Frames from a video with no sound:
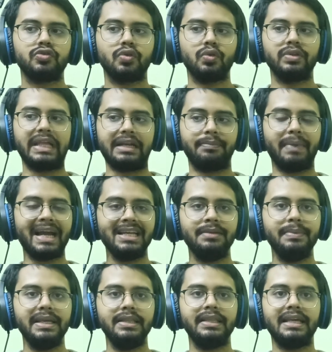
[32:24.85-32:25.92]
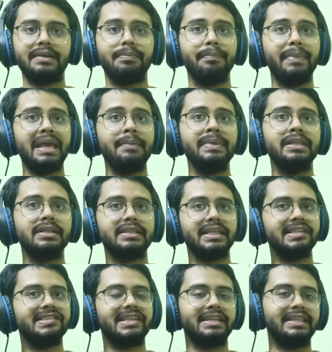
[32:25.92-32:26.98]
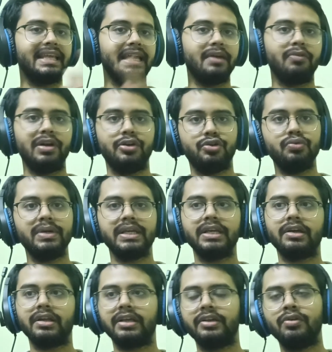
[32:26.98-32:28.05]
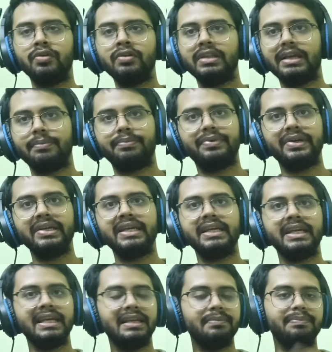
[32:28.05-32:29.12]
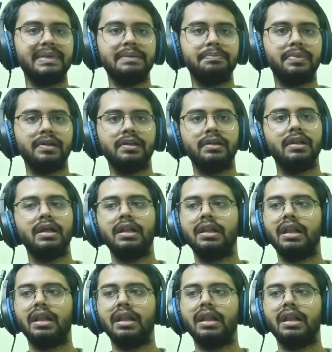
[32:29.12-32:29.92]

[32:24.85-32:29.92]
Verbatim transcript: So that might mean that maybe the things that they were doing, you know, like bringing in people,